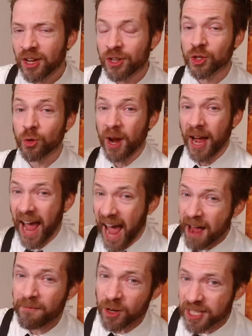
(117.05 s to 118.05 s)
to
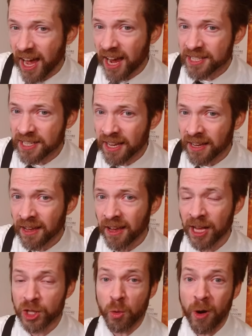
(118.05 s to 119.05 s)
advertising,
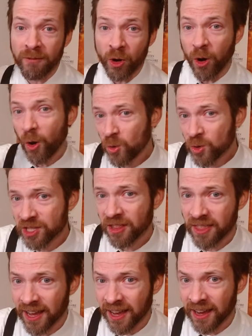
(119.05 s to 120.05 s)
and to whoever owns the
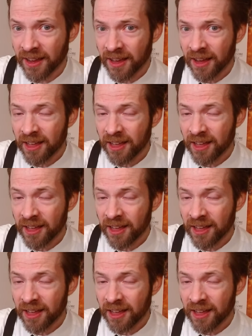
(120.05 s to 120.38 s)
thing,